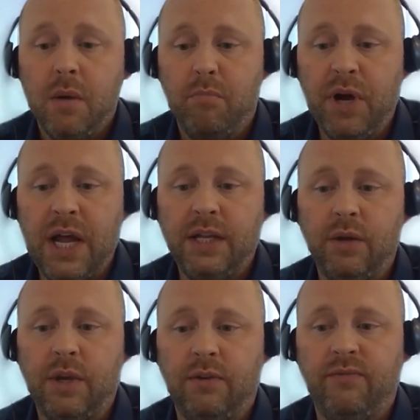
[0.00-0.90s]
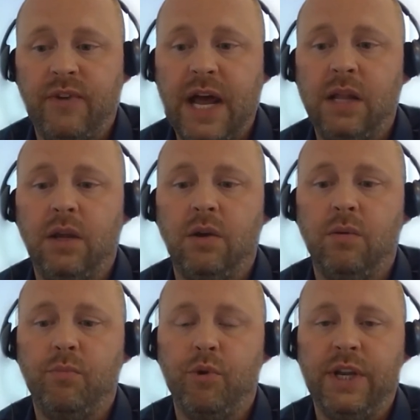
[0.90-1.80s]
But you can
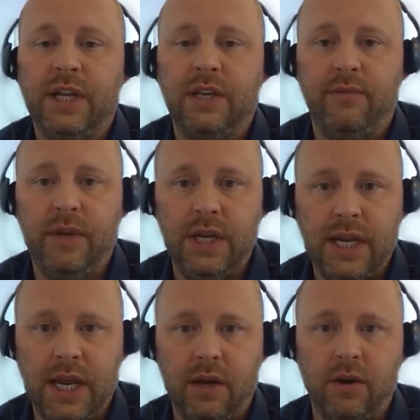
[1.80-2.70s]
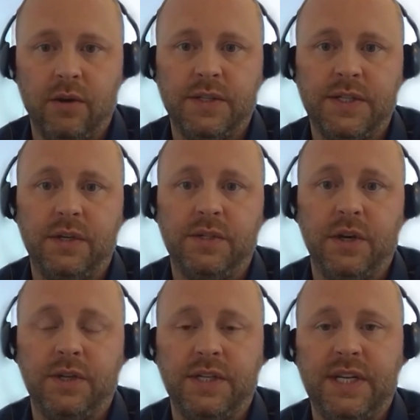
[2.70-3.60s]
follow predictive indicators to
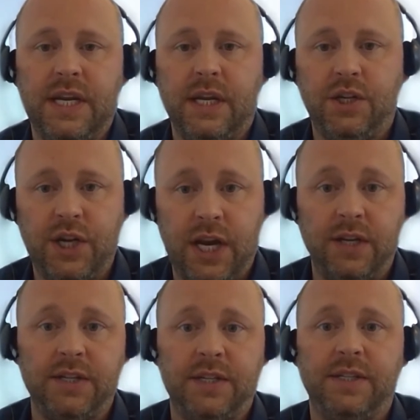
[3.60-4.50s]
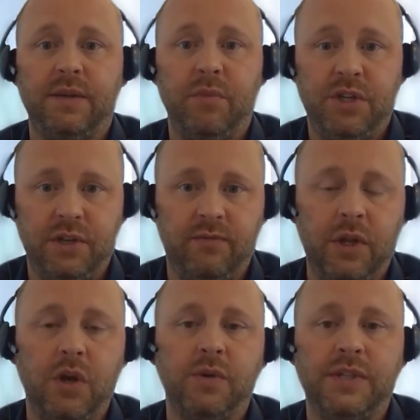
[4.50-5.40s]
start to see changes in submission
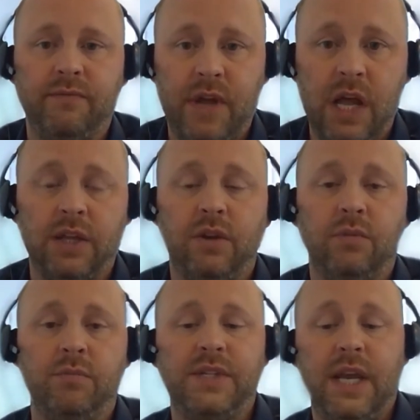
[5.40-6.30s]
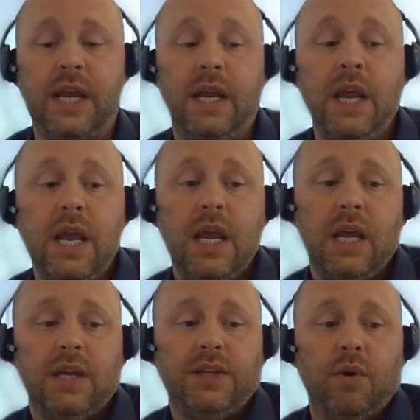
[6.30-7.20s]
flows and volumes. And
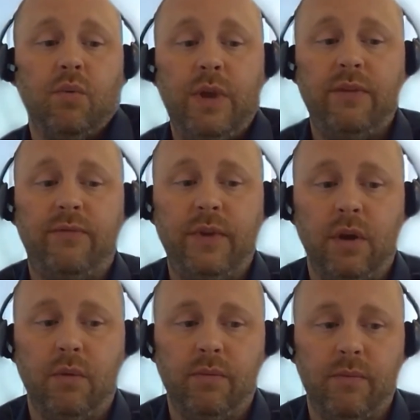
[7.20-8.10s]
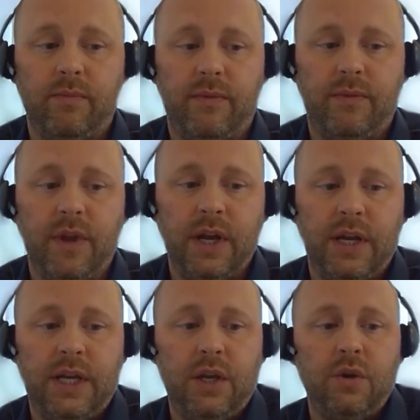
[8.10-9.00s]
so we've, you know, done
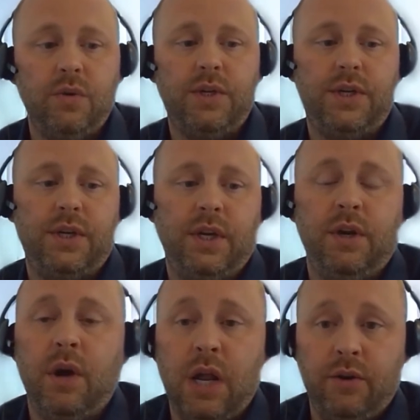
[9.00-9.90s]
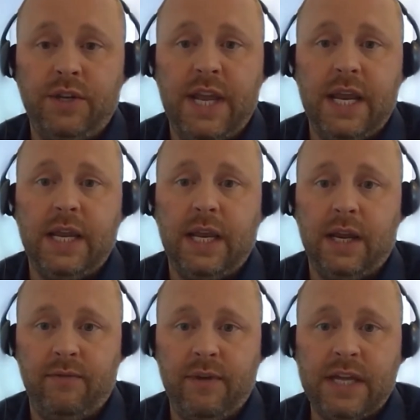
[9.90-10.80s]
a huge, you know, undertaking
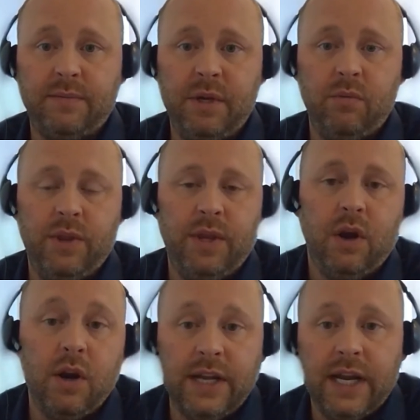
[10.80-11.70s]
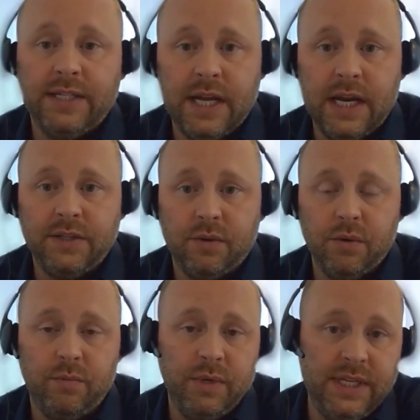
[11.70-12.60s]
and investment within our data science
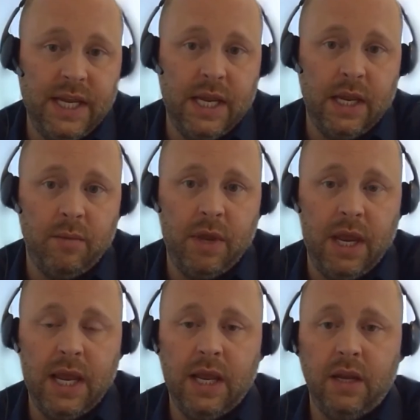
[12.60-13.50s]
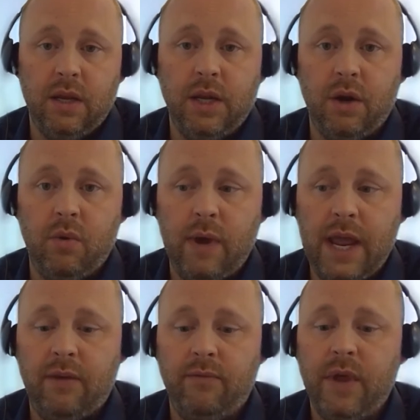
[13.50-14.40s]
group and team and, you know,
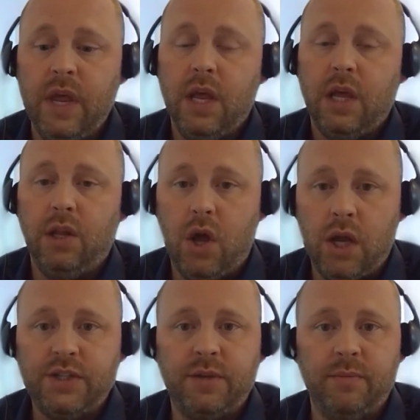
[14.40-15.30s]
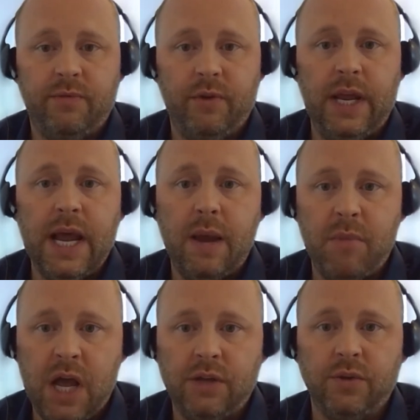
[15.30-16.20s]
have launched some different AI
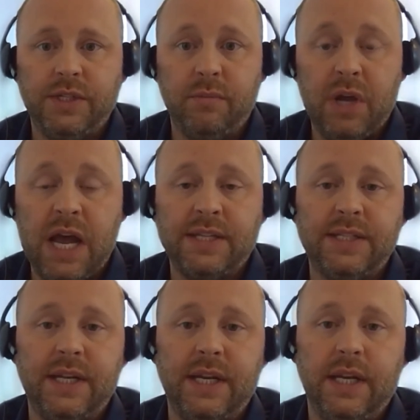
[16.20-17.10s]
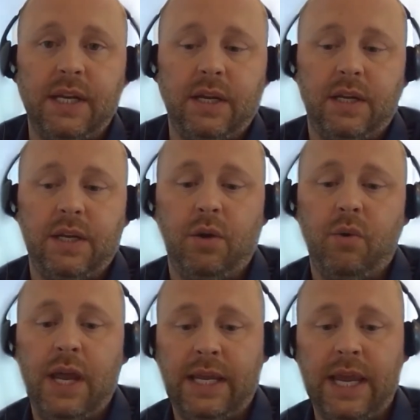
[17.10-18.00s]
modules and bots that, it, eh, you
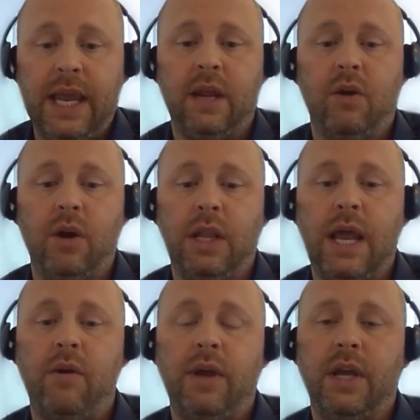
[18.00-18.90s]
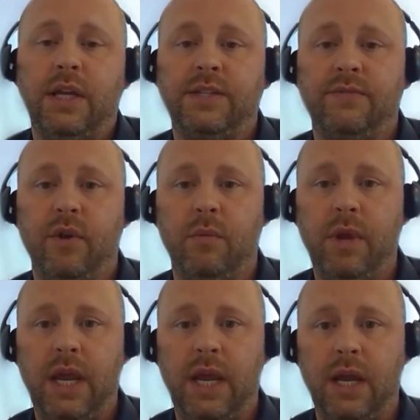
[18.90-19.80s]
know, again, are allowing us from
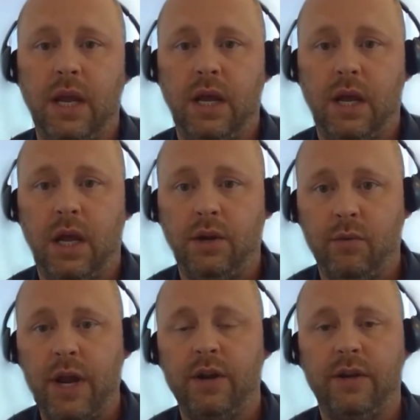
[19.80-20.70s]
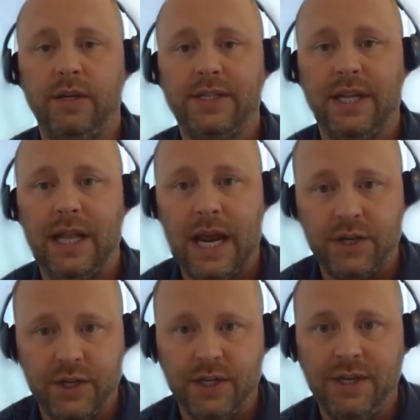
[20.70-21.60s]
a underwriting
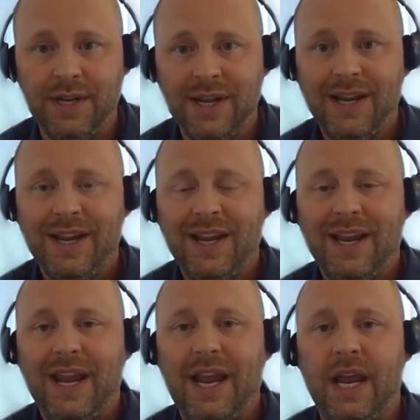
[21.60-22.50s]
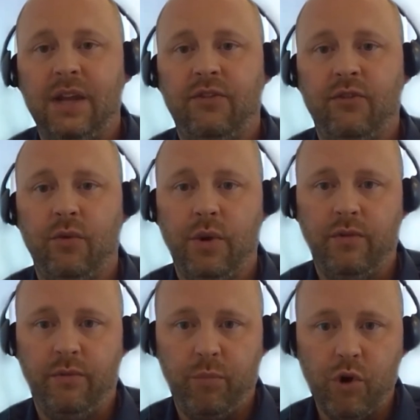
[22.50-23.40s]
selection in sort
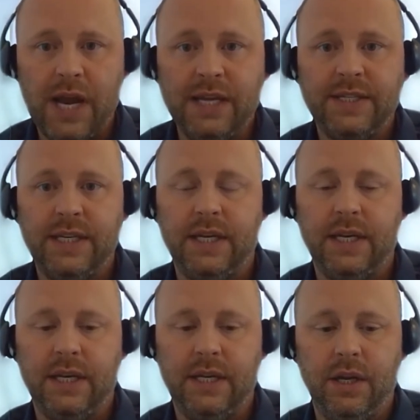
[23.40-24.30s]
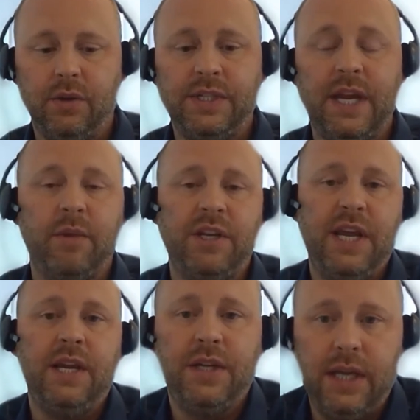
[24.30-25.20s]
of pricing, you know,
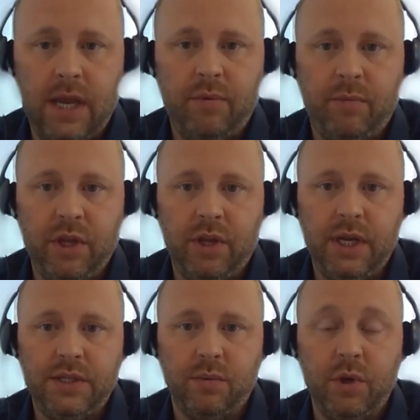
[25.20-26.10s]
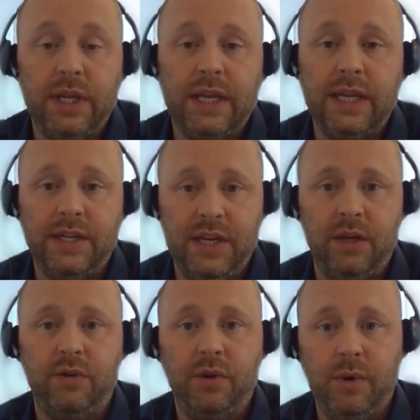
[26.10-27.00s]
segmentation capability to really
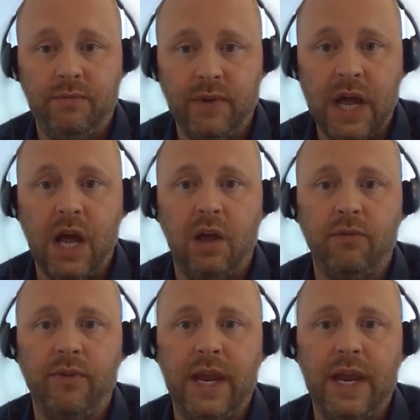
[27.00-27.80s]
continue to evolve.